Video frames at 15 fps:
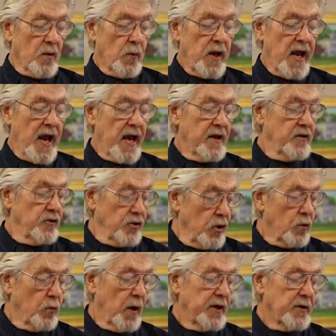We had
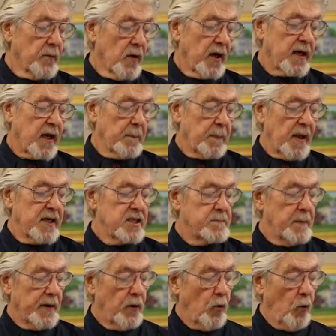no one to work their
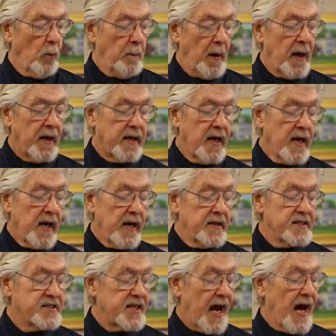place but old Buck
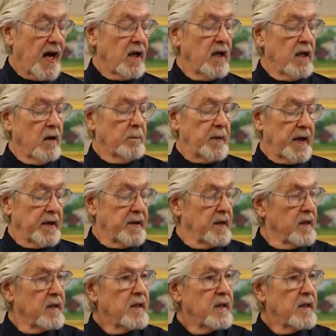and the sow Little Bit.